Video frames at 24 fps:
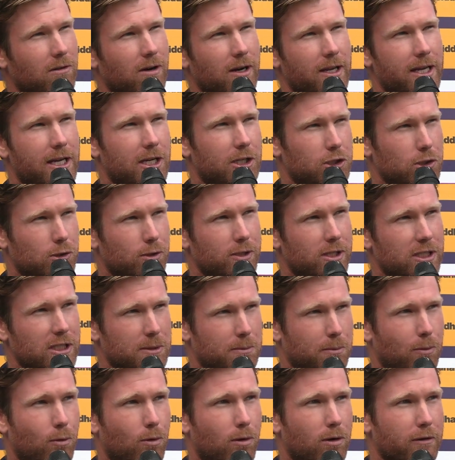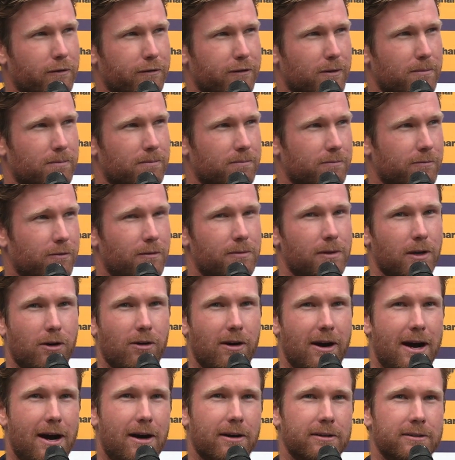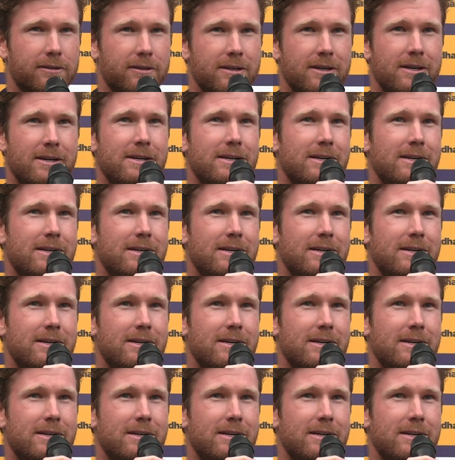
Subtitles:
really enjoyed the support from the crowd.